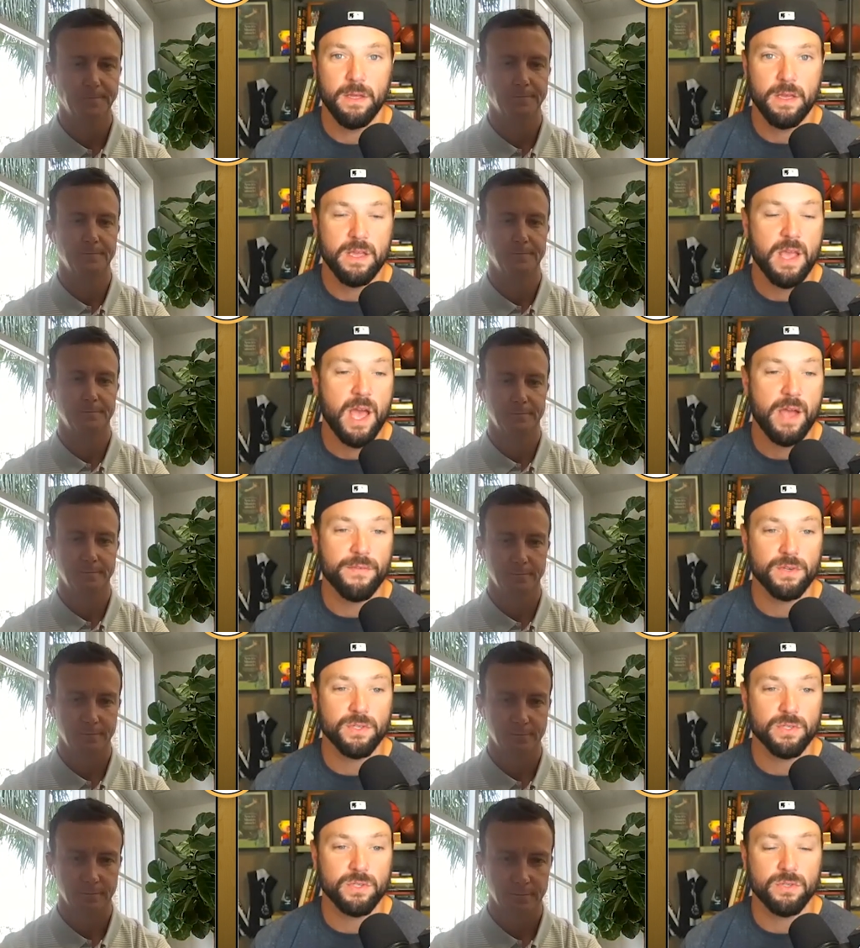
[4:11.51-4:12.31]
Speaker 1: He
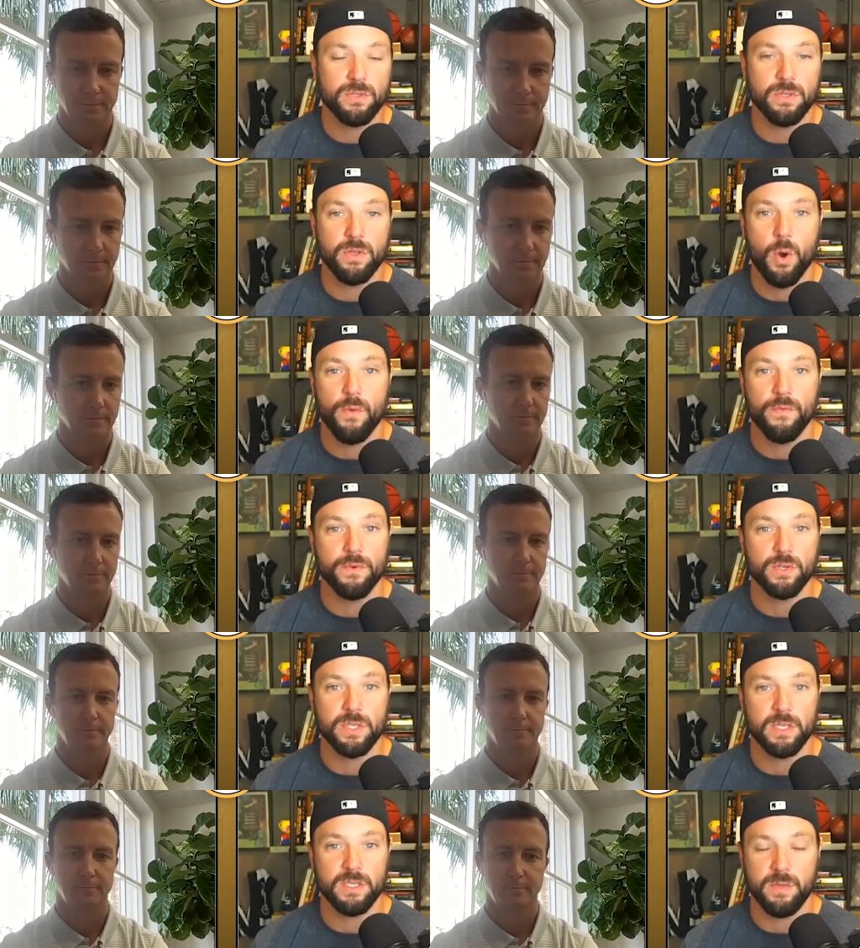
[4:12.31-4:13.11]
averaged over
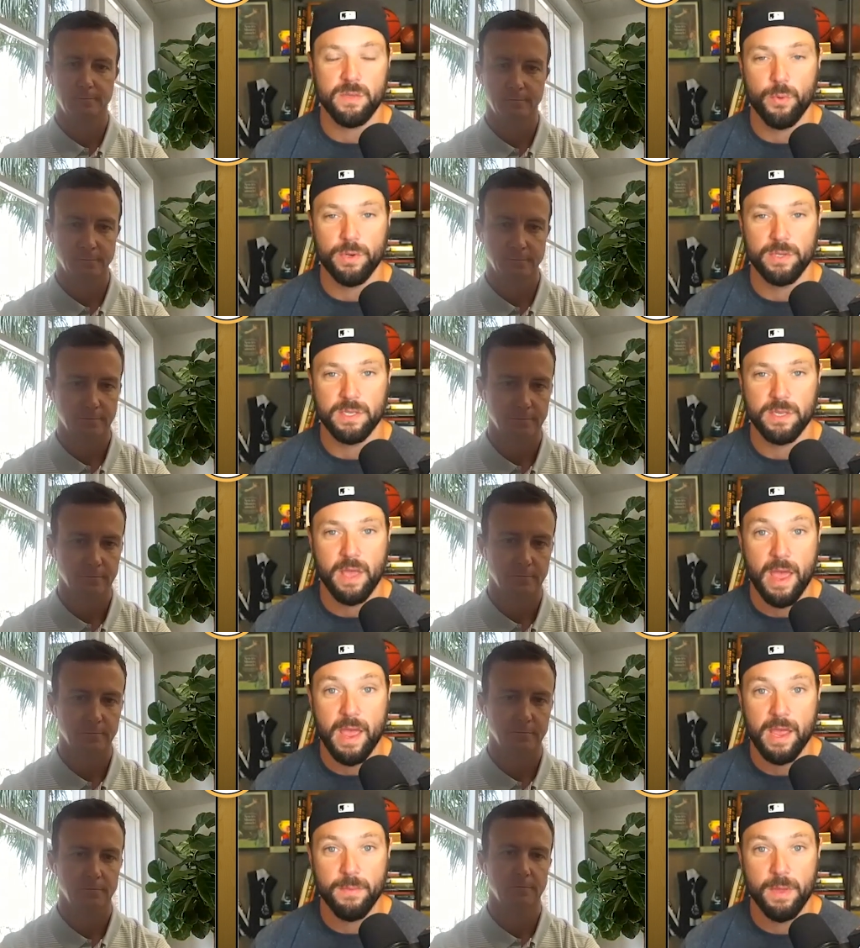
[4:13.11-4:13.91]
60 points a
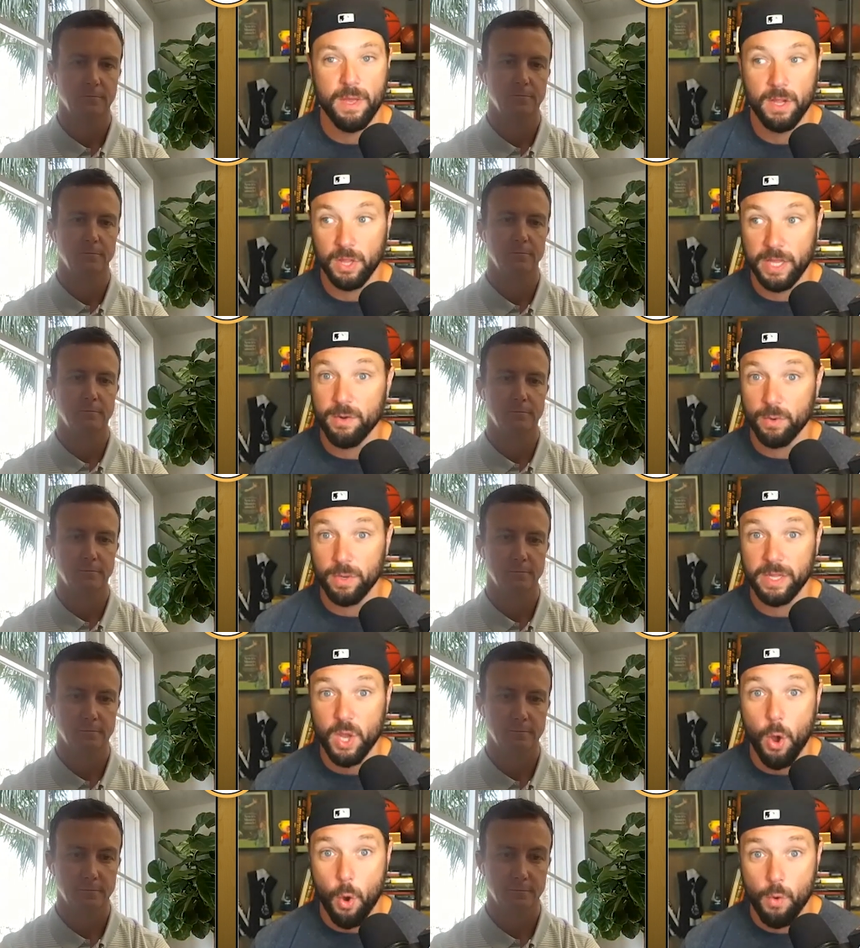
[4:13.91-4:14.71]
game,
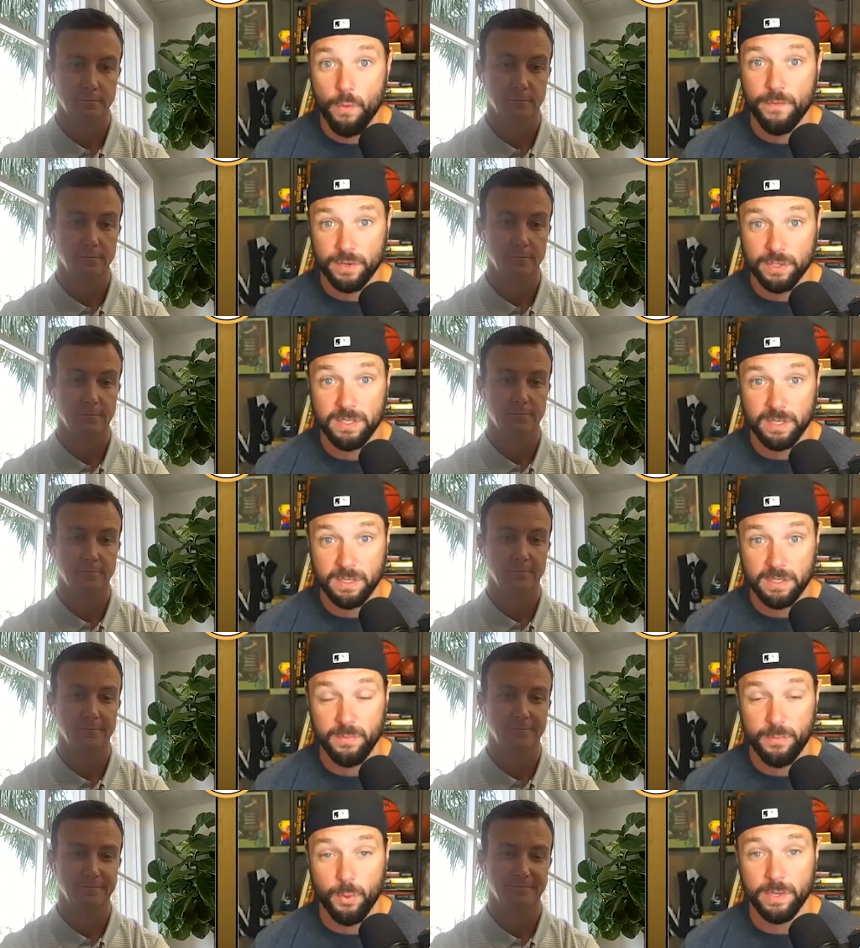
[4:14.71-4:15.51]
literally over
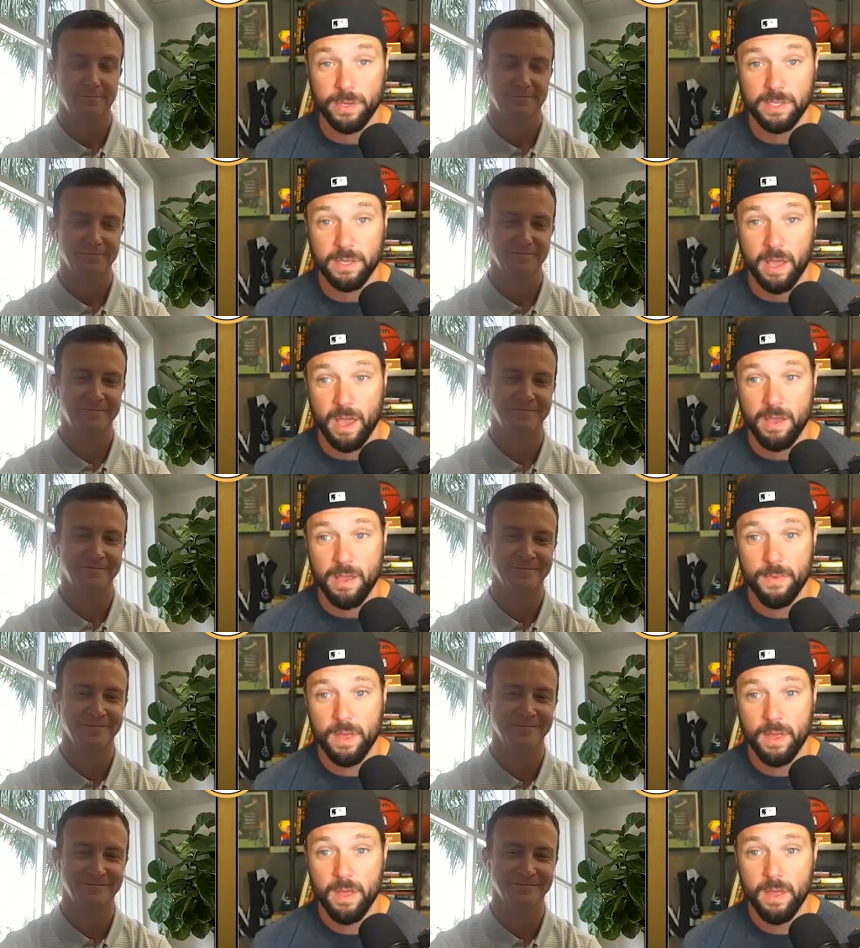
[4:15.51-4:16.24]
60 points a game,